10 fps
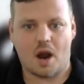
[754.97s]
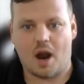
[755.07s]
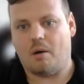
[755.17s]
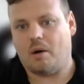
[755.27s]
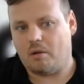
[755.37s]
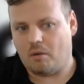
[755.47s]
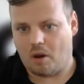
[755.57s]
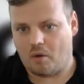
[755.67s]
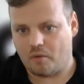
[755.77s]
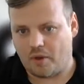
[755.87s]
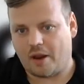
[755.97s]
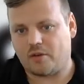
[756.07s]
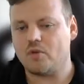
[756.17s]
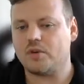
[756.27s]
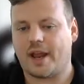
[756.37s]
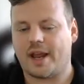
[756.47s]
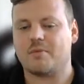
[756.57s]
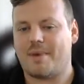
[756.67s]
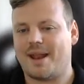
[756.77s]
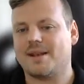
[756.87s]
I don't
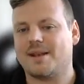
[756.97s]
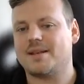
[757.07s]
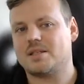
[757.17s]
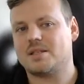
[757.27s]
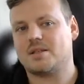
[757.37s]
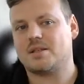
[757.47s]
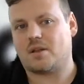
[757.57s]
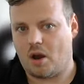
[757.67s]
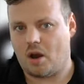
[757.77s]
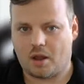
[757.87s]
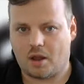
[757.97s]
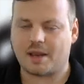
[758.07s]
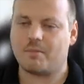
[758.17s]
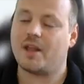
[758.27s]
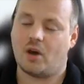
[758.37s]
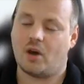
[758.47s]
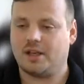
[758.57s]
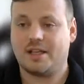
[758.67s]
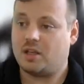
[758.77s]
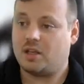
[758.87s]
recommend this. Recommend running
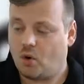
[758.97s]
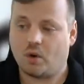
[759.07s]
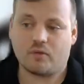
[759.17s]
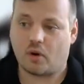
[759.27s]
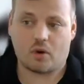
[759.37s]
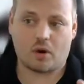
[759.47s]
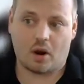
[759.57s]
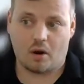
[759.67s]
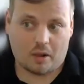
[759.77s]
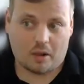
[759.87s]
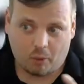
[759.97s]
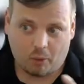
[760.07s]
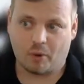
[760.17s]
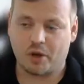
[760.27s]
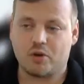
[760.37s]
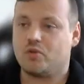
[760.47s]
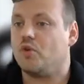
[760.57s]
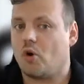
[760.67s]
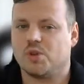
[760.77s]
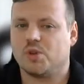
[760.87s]
this in all of your when you do
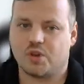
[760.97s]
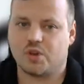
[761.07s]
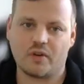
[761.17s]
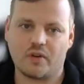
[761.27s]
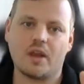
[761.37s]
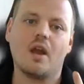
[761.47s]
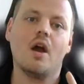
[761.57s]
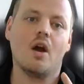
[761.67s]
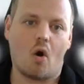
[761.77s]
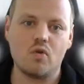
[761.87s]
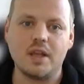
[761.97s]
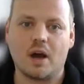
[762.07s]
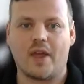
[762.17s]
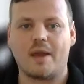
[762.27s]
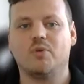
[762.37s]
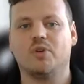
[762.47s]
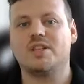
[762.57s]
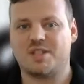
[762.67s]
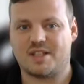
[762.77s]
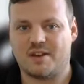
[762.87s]
normal surfing. Only enable this
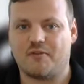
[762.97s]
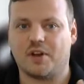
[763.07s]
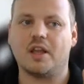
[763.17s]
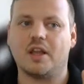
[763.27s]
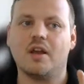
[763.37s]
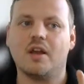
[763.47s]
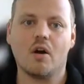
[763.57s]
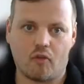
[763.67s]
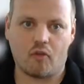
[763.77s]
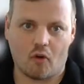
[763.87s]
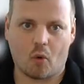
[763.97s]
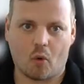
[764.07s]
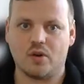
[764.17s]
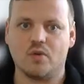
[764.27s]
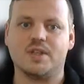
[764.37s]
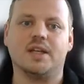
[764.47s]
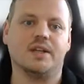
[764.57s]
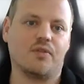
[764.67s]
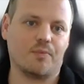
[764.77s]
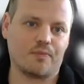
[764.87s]
specifically for when using
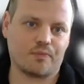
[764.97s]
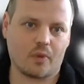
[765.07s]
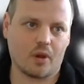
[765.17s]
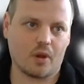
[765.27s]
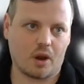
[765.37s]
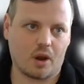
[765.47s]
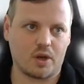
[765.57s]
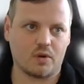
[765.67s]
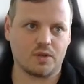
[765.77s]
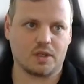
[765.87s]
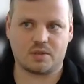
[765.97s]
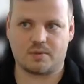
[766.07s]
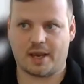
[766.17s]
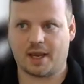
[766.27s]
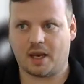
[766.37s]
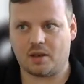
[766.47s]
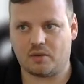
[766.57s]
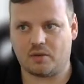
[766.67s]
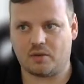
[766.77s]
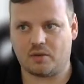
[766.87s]
this. When using the Swagger
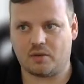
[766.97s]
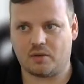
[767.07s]
editor.